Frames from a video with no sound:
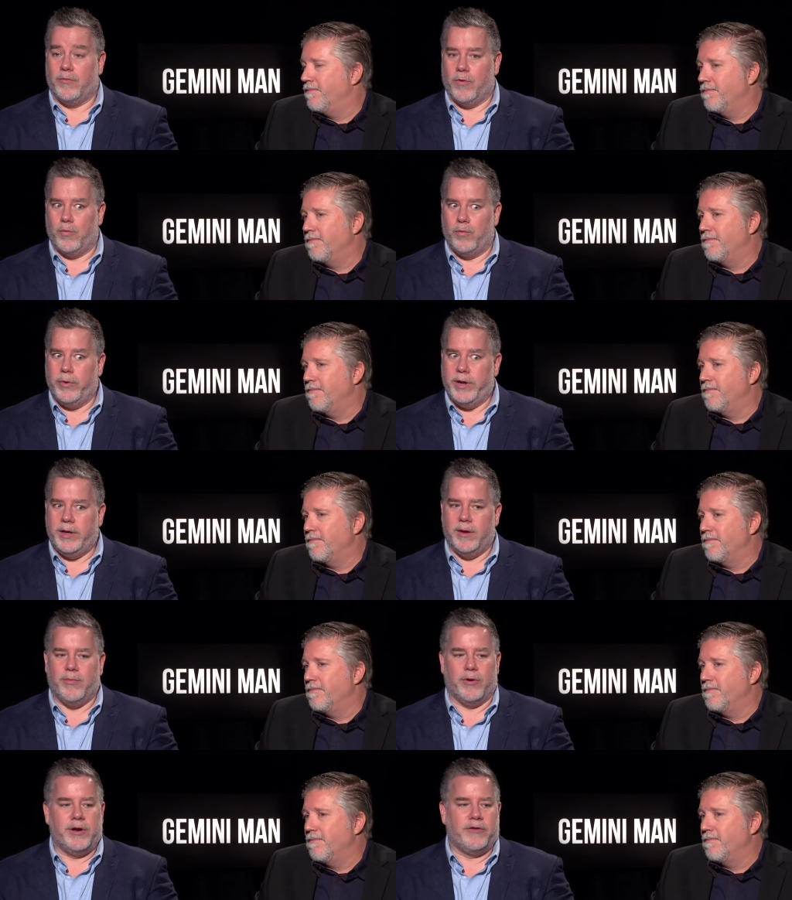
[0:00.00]
Speaker 1: really
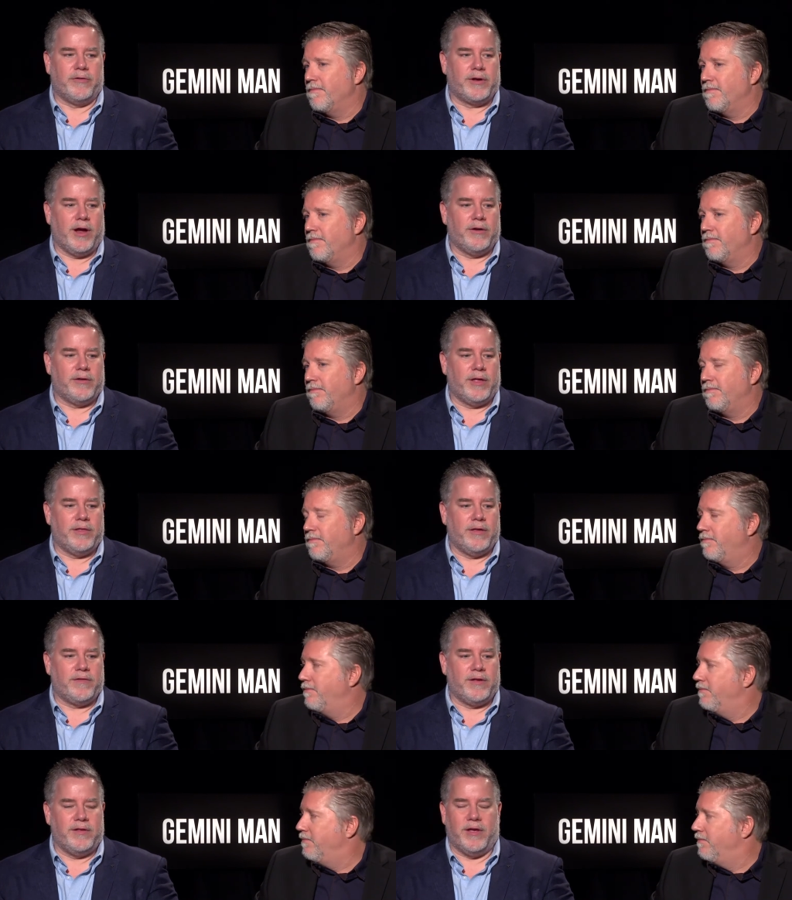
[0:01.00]
important digital character like
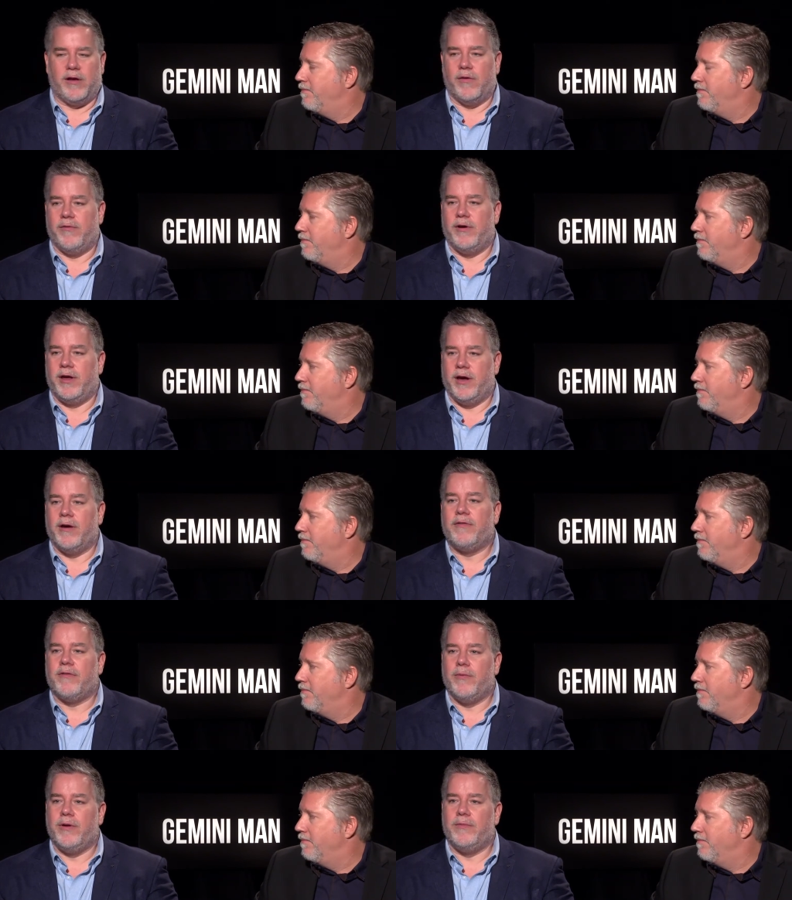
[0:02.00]
this can take over a year.
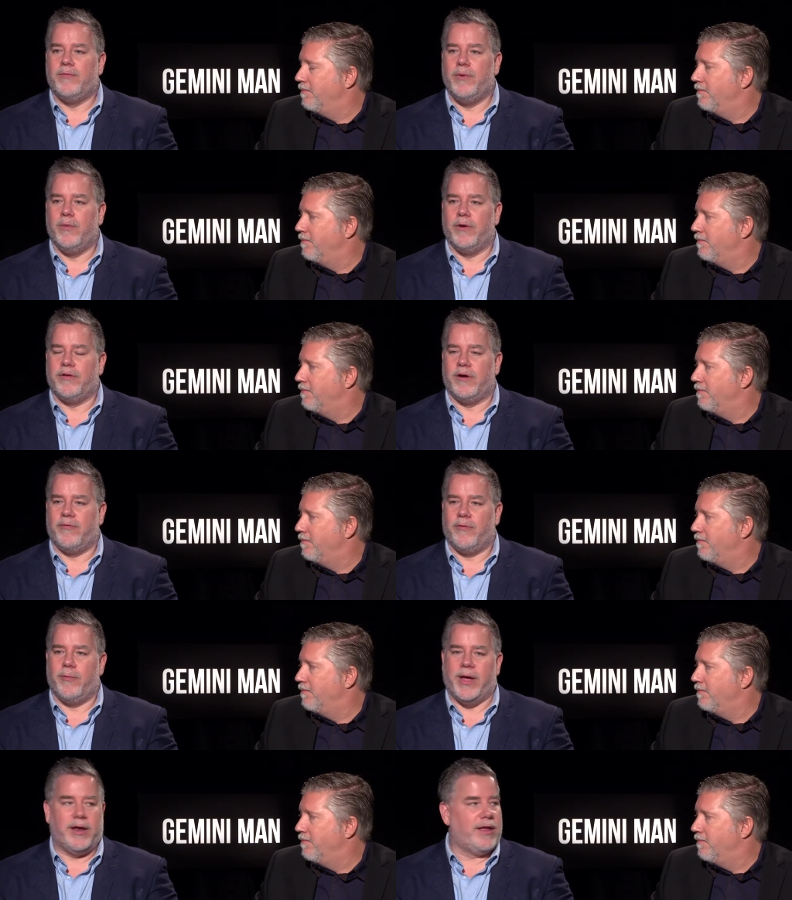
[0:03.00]
So we, we worked on it
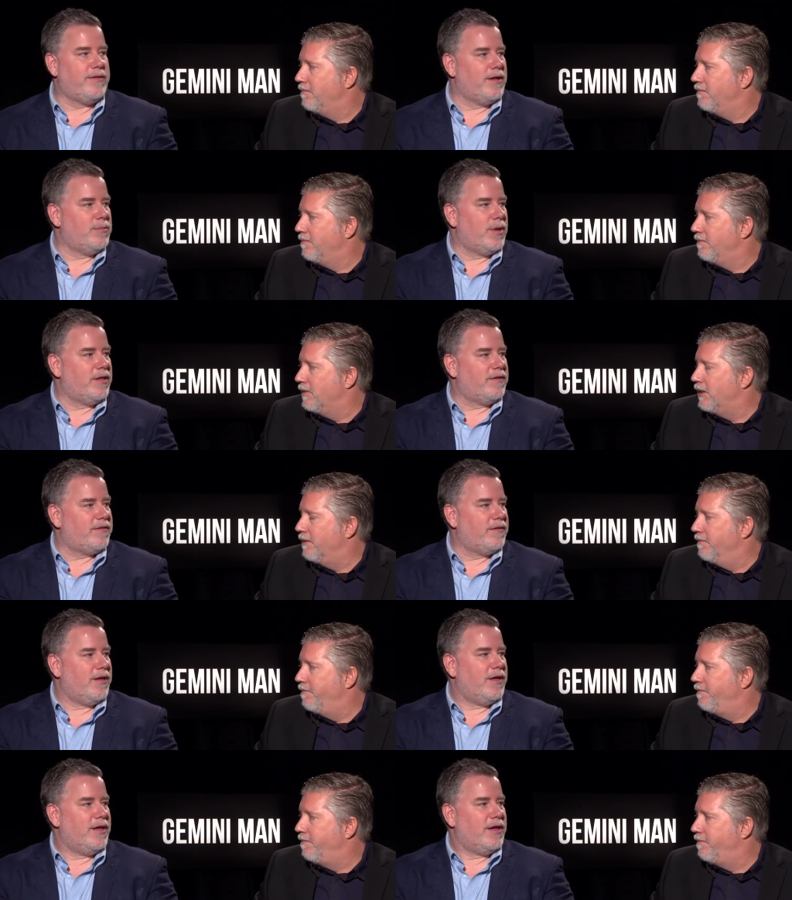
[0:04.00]
for about 18 months.
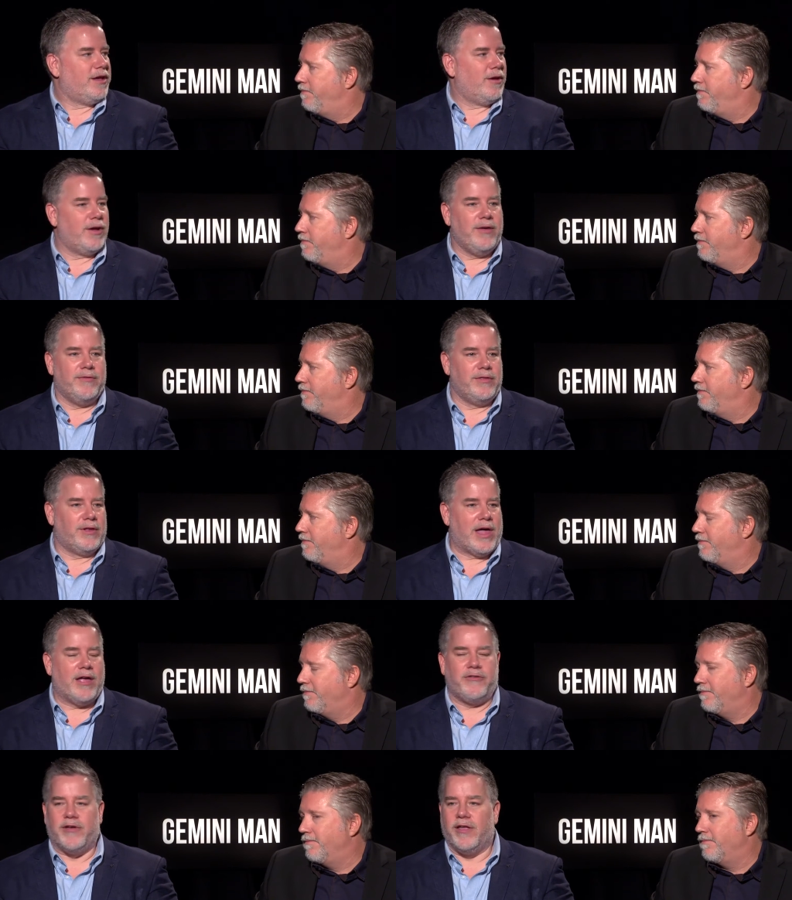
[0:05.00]
Right. You know, even the
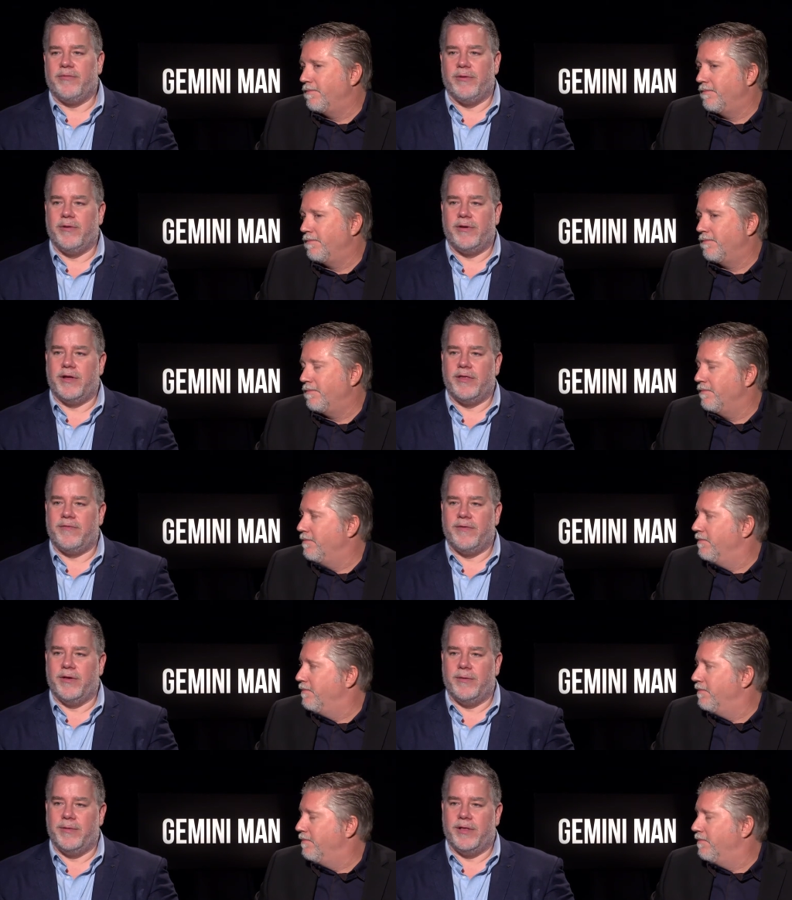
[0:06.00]
last shots we're doing on the
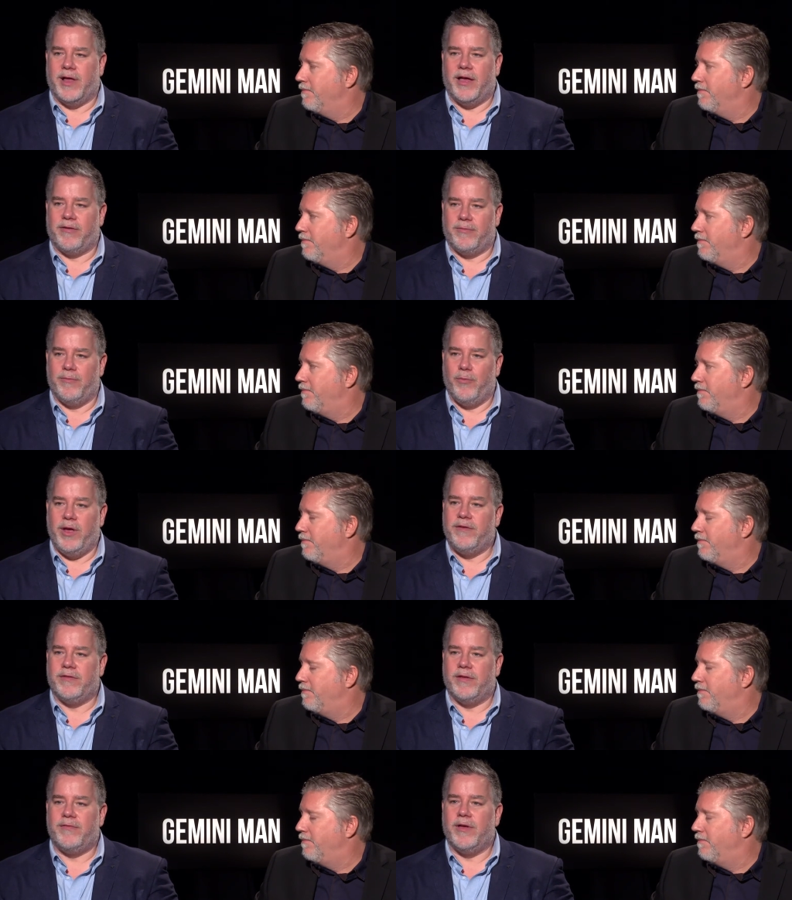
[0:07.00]
film and the last
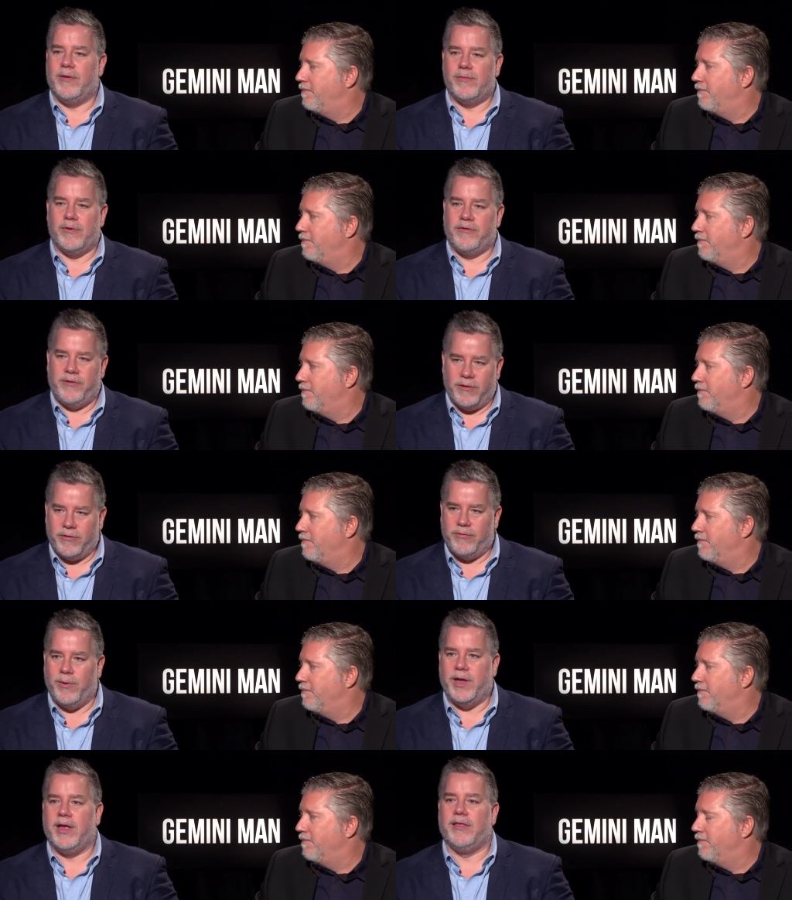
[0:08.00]
weeks of the film, we're still
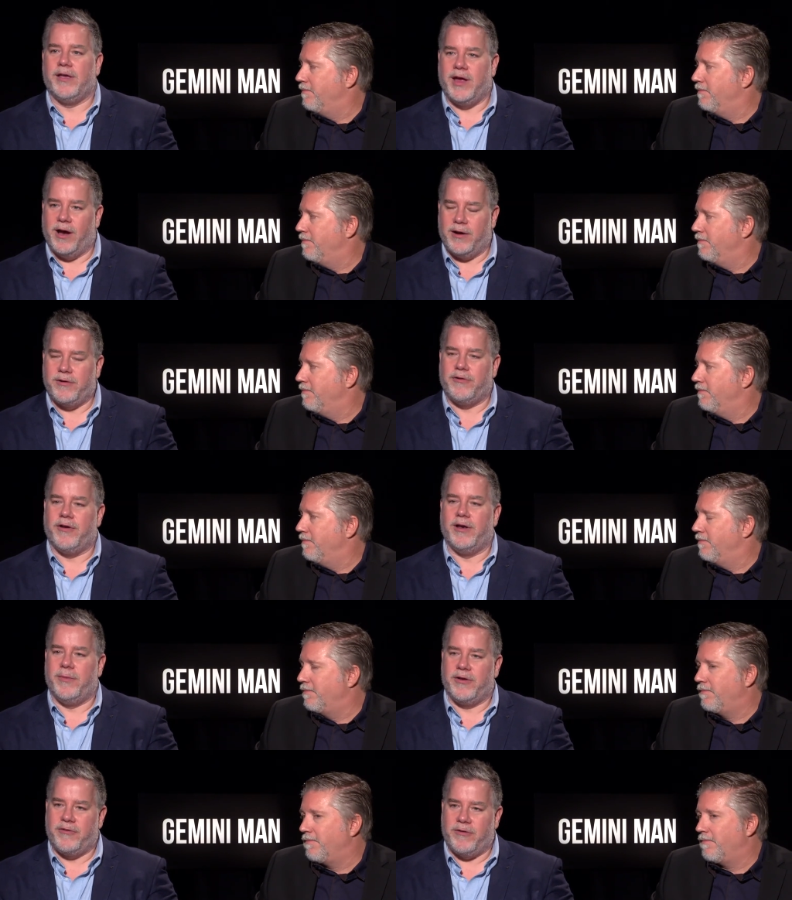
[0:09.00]
tweaking the character, trying to make